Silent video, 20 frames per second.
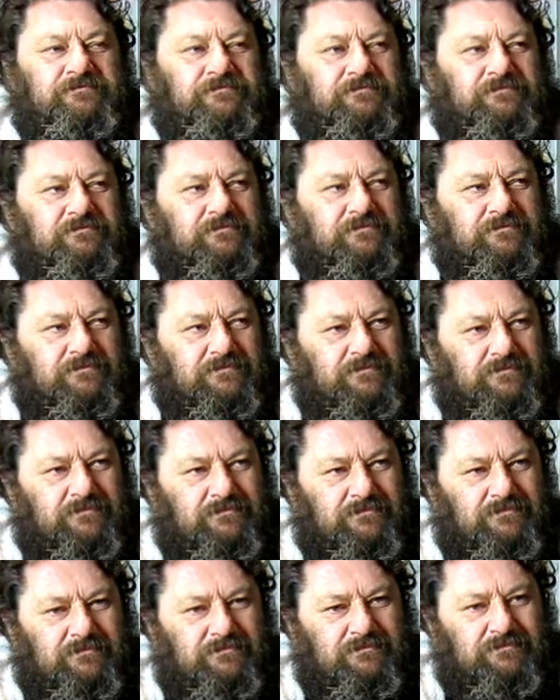
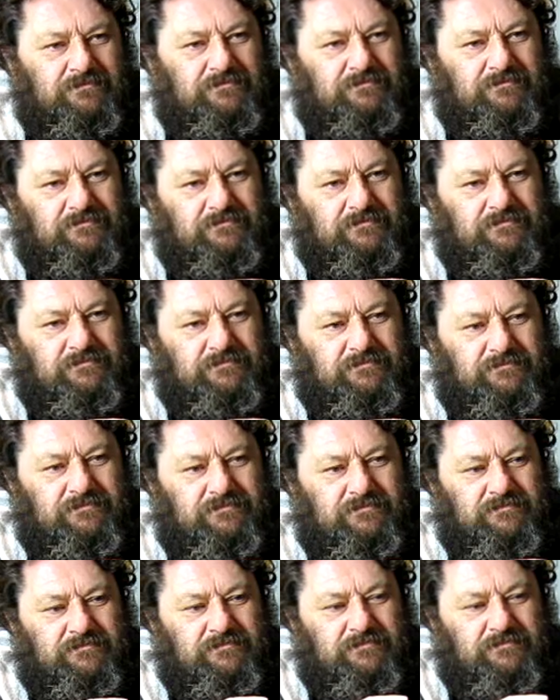
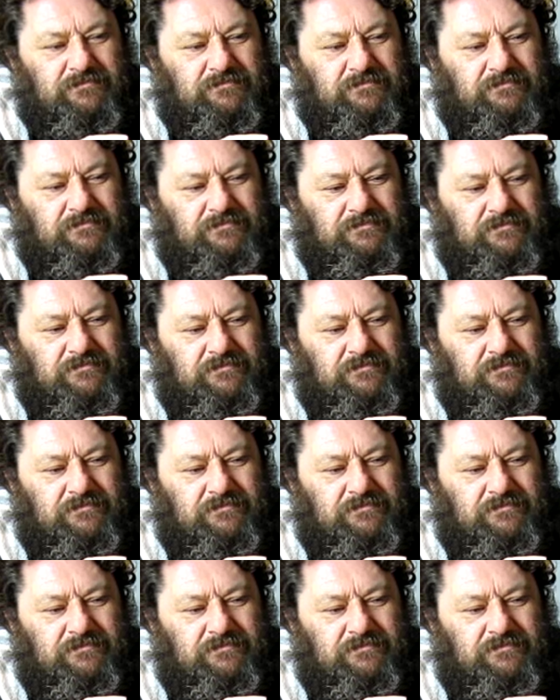(no one is talking)